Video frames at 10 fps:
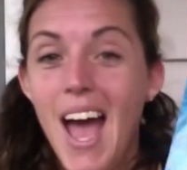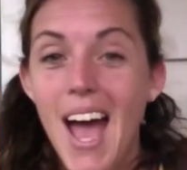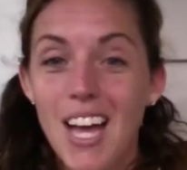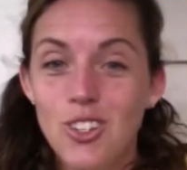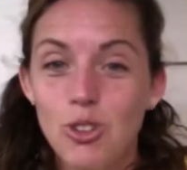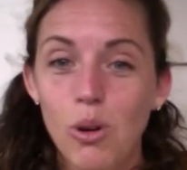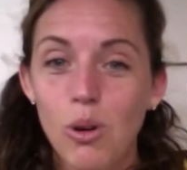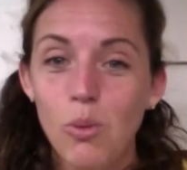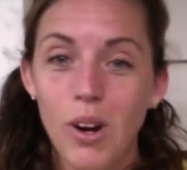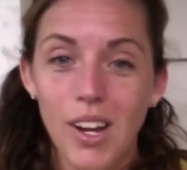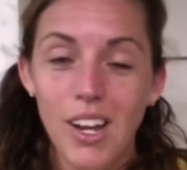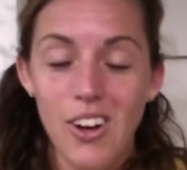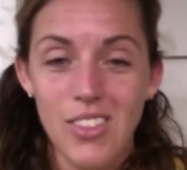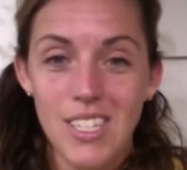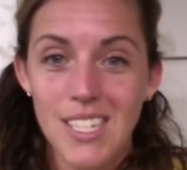As you are working
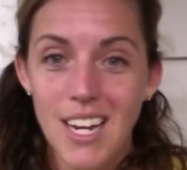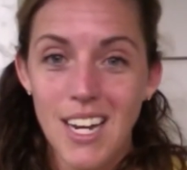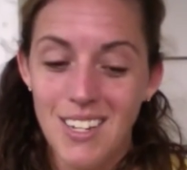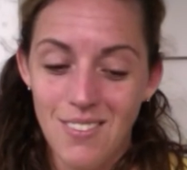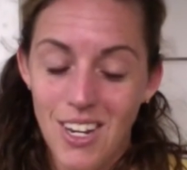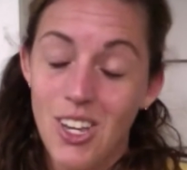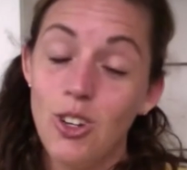on this activity,